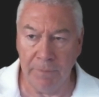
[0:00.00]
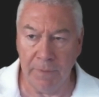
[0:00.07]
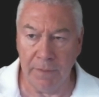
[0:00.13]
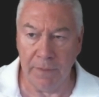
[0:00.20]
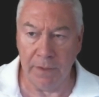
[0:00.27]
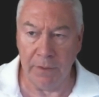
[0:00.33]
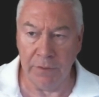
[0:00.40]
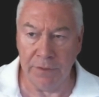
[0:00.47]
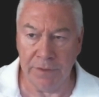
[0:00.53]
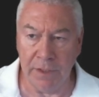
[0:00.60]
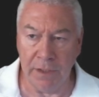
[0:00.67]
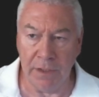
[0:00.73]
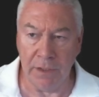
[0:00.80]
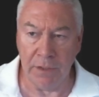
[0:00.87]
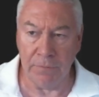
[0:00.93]
There is the
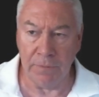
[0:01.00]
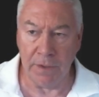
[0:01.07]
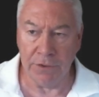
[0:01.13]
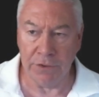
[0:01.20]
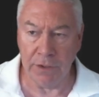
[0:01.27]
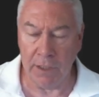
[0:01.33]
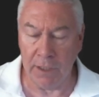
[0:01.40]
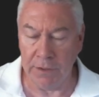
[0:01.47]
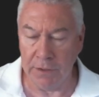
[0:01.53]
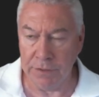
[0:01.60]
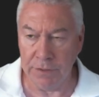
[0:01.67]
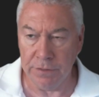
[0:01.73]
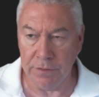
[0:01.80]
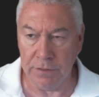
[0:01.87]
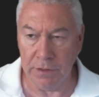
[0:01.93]
init function, and this
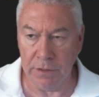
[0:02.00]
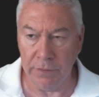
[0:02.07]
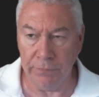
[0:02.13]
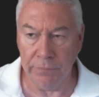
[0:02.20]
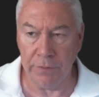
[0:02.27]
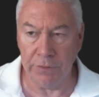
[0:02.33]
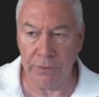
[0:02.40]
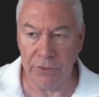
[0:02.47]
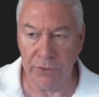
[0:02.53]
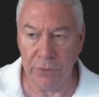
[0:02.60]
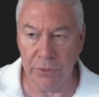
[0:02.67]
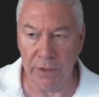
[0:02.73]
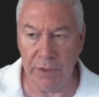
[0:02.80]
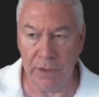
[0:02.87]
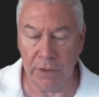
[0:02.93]
is different to
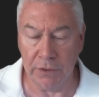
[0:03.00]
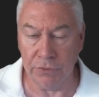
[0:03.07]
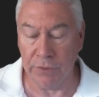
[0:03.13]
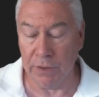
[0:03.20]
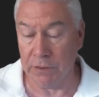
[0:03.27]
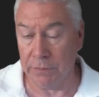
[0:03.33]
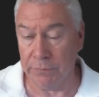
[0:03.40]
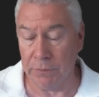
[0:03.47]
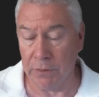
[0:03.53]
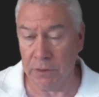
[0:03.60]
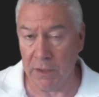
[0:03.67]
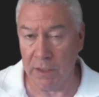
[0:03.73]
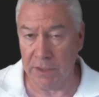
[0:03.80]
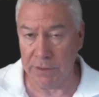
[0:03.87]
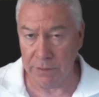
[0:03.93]
the constructor for a
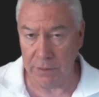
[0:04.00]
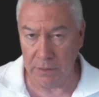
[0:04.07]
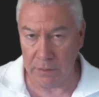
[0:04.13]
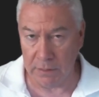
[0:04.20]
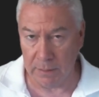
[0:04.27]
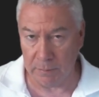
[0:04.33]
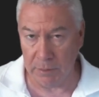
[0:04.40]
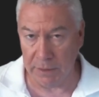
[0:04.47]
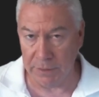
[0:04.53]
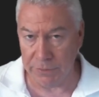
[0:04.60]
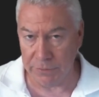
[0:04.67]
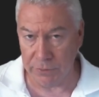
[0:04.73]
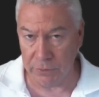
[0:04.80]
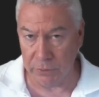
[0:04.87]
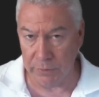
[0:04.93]
class, the
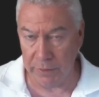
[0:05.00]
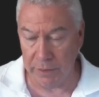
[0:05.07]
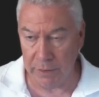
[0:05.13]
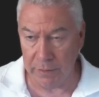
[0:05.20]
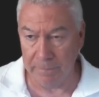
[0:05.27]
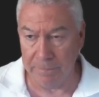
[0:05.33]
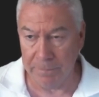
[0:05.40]
_init.